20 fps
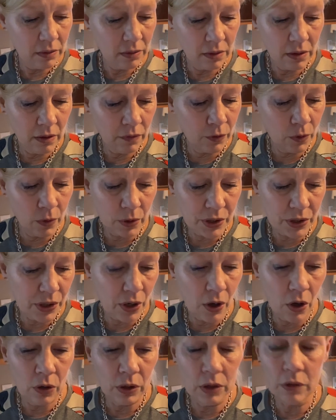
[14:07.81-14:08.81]
Of course,
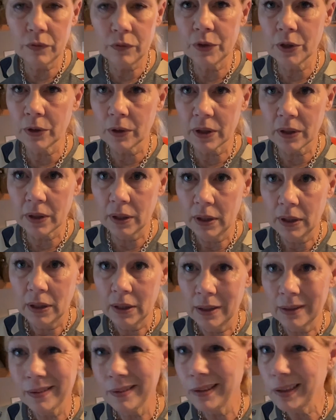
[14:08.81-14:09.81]
all of your
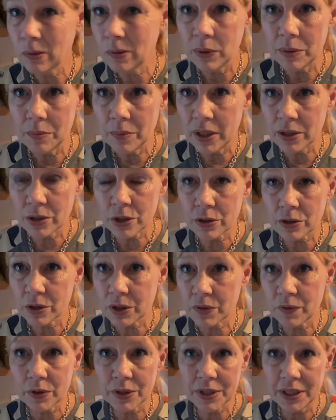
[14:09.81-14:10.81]
liquid measures
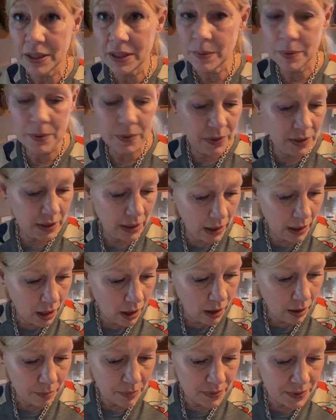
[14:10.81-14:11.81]
for teaspoons and
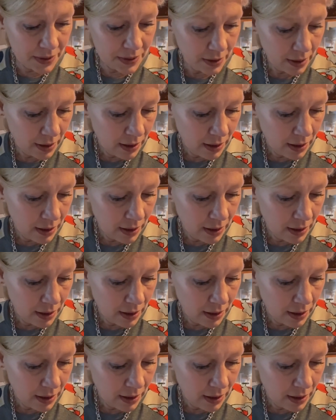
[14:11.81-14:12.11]
cups,